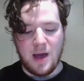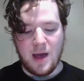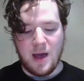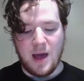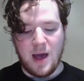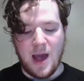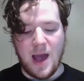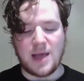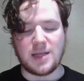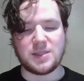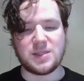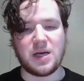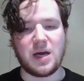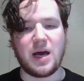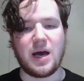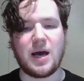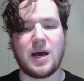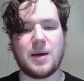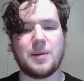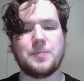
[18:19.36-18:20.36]
And
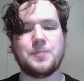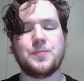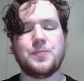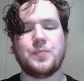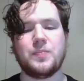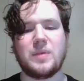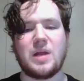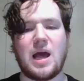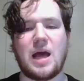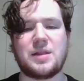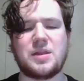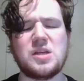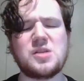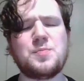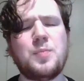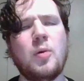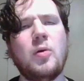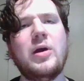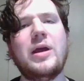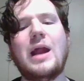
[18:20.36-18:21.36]
at this
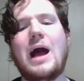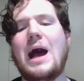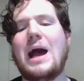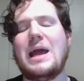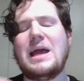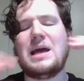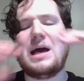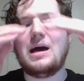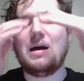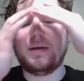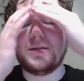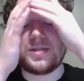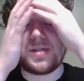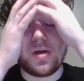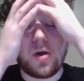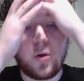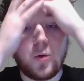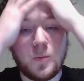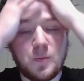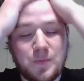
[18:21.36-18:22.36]
point,
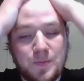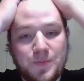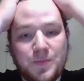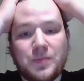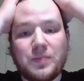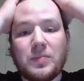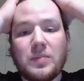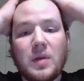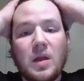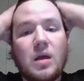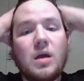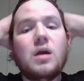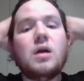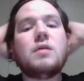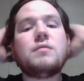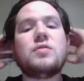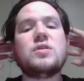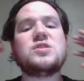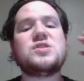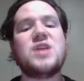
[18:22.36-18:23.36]
so
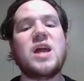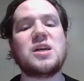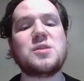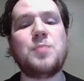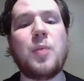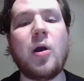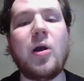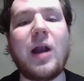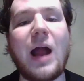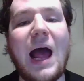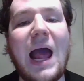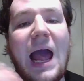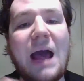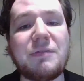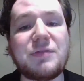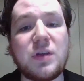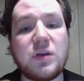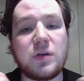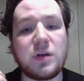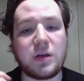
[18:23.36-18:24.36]
for this next part, I have
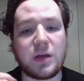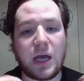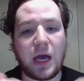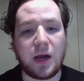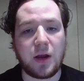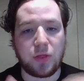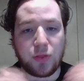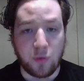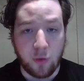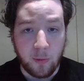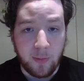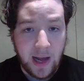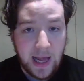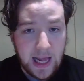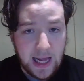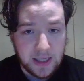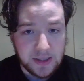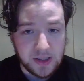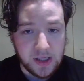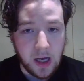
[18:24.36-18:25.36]
to kind of throw my
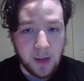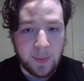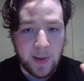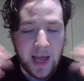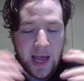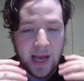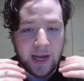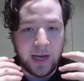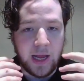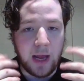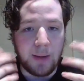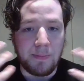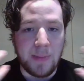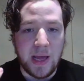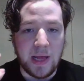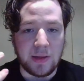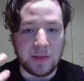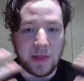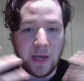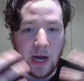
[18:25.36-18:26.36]
hands up and
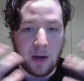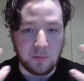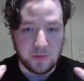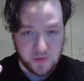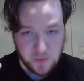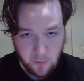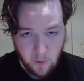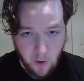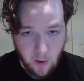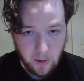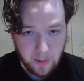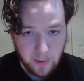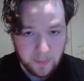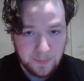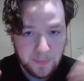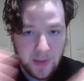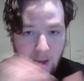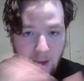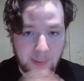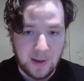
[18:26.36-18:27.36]
admit that I was wrong
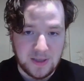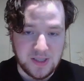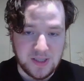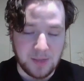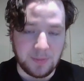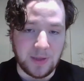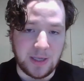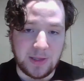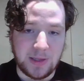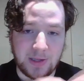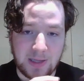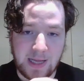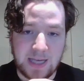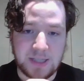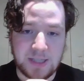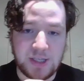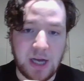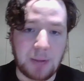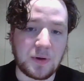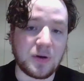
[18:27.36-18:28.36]
about something in the last
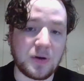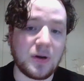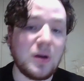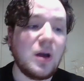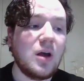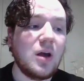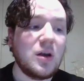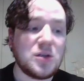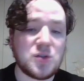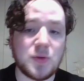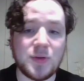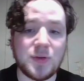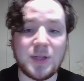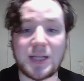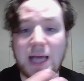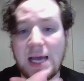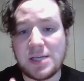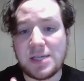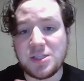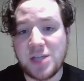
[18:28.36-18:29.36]
chapter. So in the
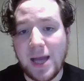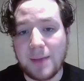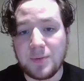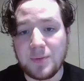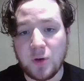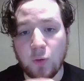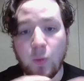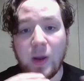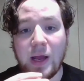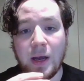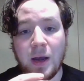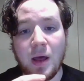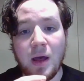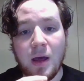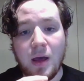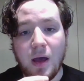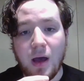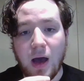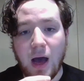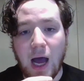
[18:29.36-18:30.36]
last chapter, when
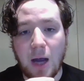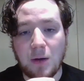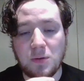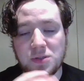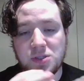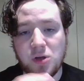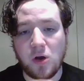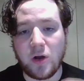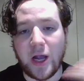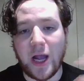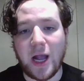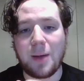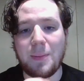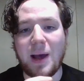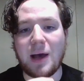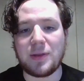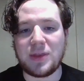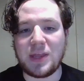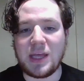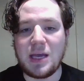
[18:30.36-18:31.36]
I was talking
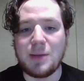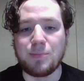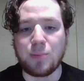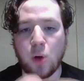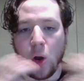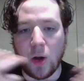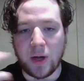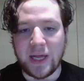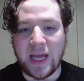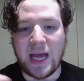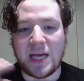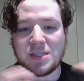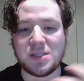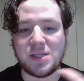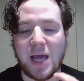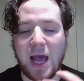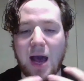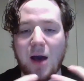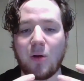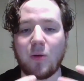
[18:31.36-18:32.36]
about the broadcast
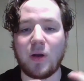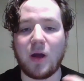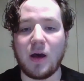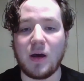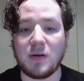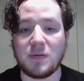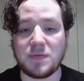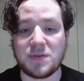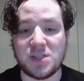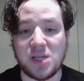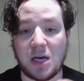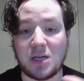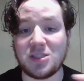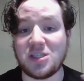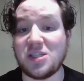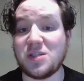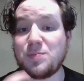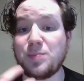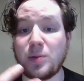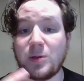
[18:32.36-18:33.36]
out of
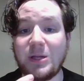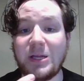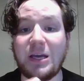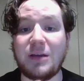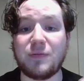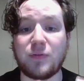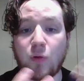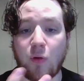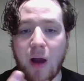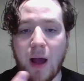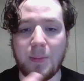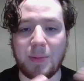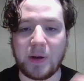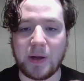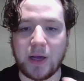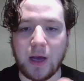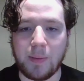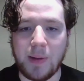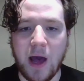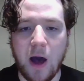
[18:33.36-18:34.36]
Sanji's plea for Robin to
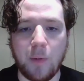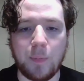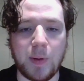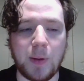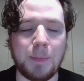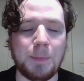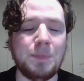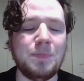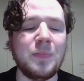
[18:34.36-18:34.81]
come help him,